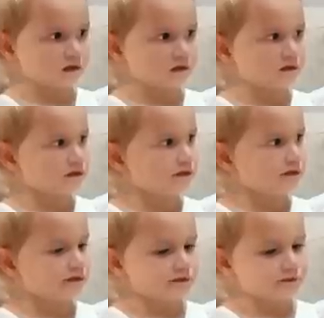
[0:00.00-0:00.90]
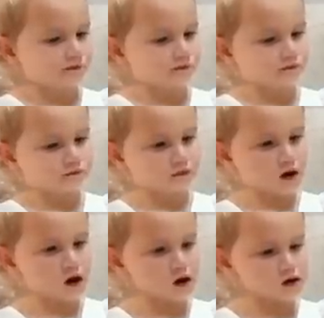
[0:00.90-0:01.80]

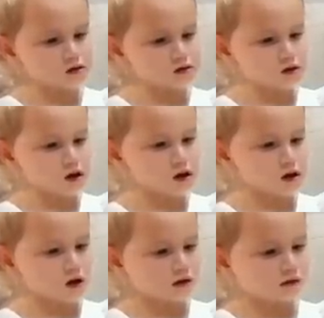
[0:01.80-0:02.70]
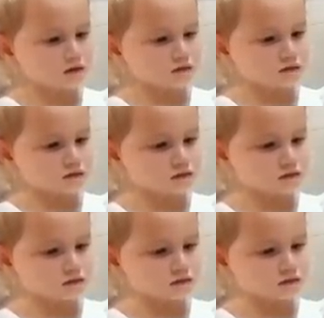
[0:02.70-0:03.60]

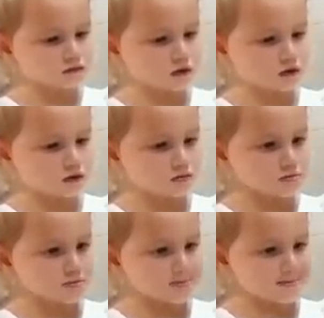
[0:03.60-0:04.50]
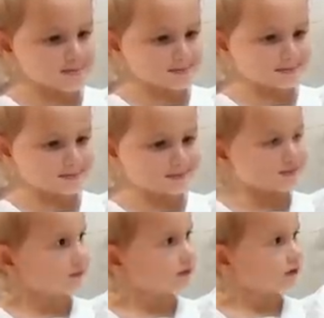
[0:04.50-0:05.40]

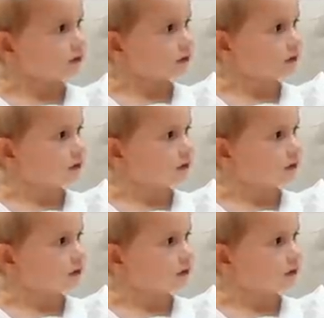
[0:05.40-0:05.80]
[no speech]